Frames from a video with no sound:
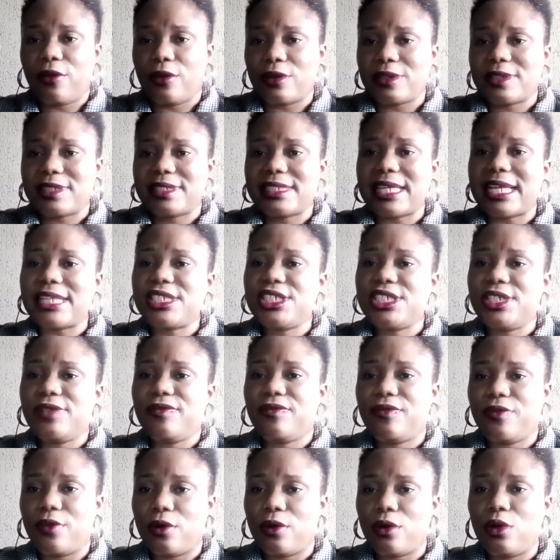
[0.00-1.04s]
searching
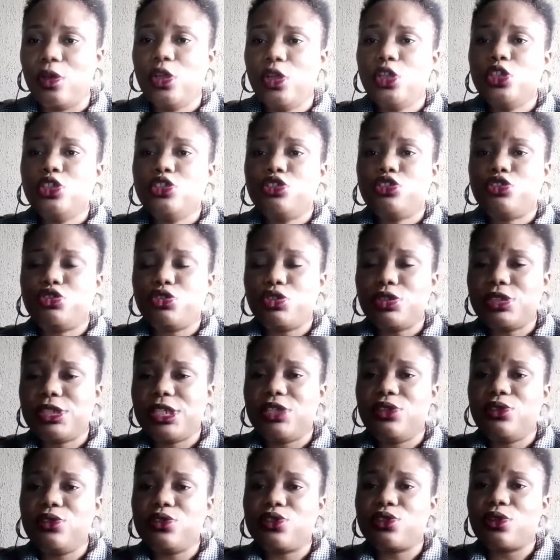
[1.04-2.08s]
for, through the
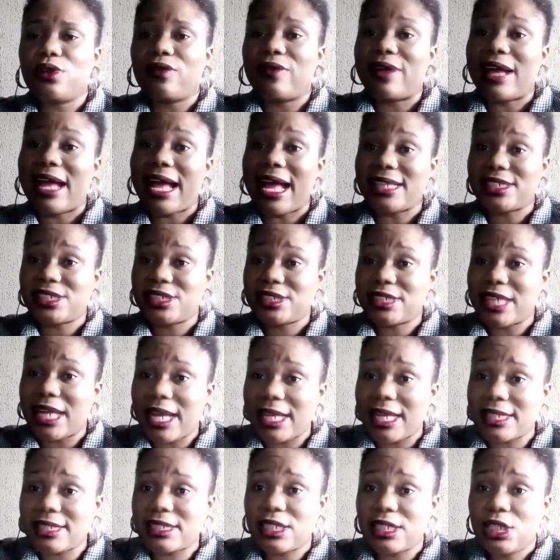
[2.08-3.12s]
use of
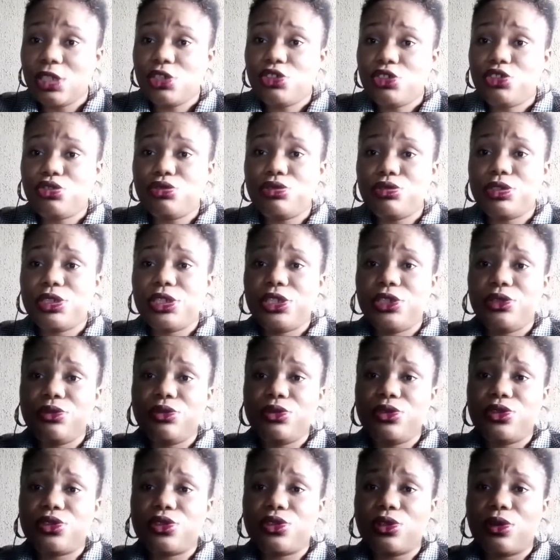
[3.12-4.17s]
hashtags, through the
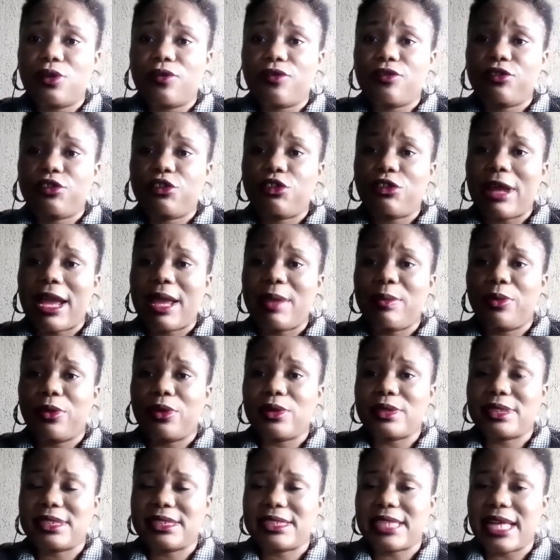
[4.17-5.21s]
use of
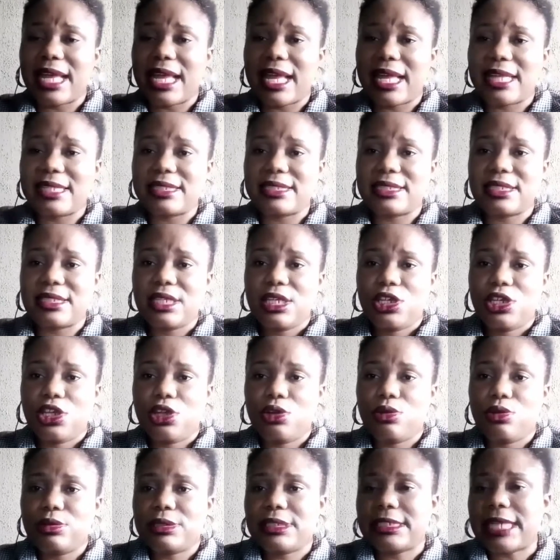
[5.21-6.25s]
tripod stands,
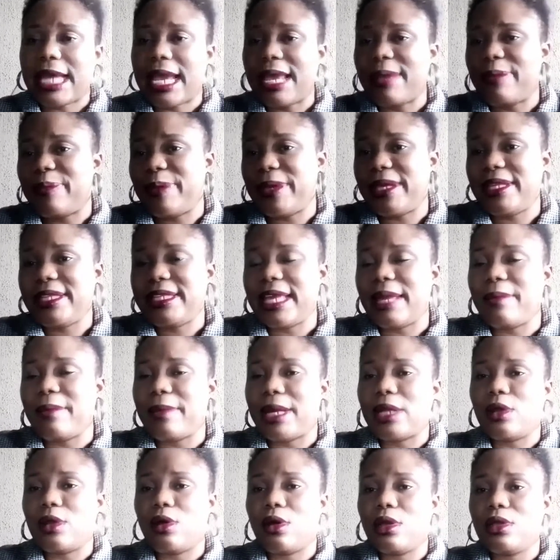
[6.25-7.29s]
typing them
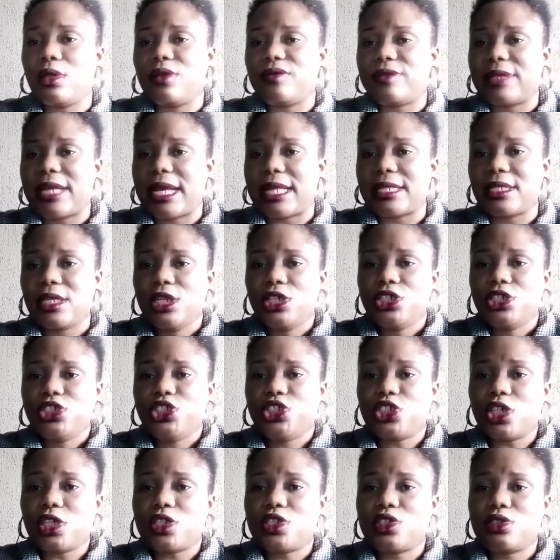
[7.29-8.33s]
and all of that,
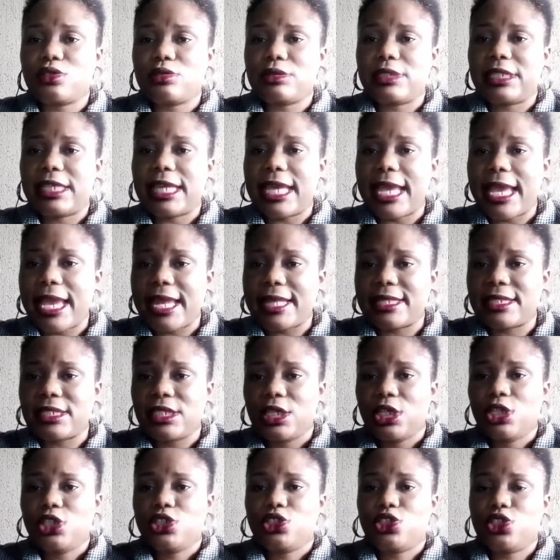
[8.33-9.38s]
just to get
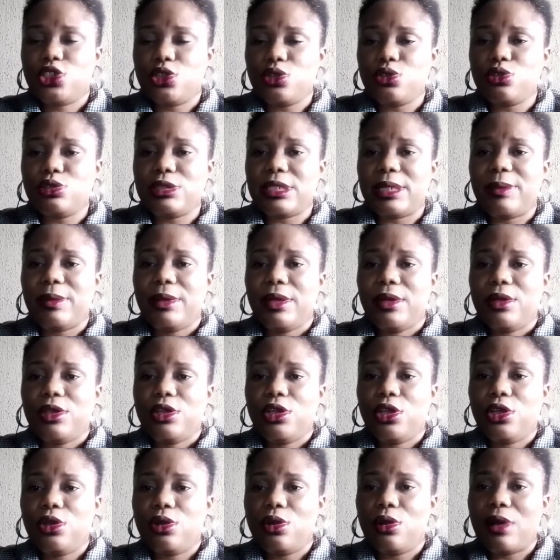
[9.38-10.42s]
to the
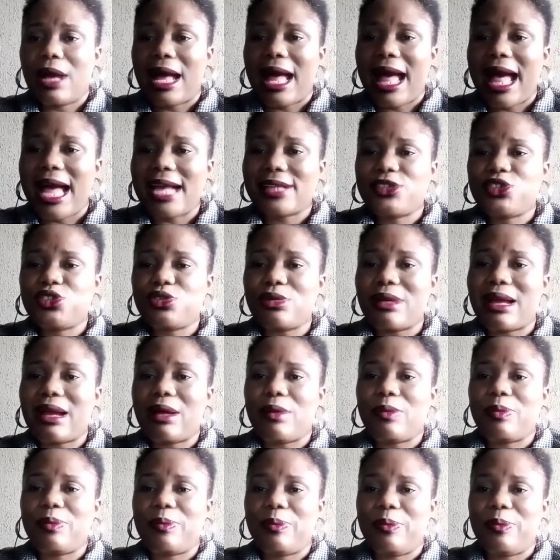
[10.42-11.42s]
actual